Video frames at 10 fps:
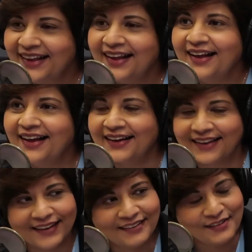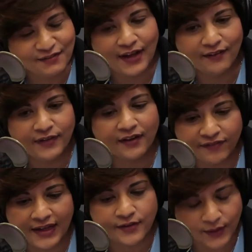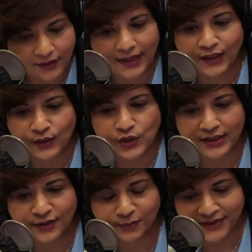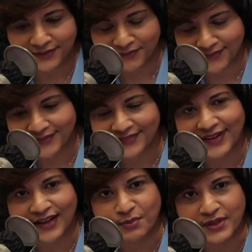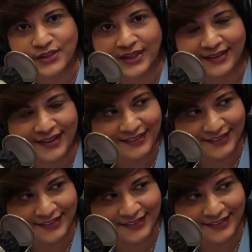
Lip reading: Very flattering. Thank you, gentlemen. I appreciate that. Yeah.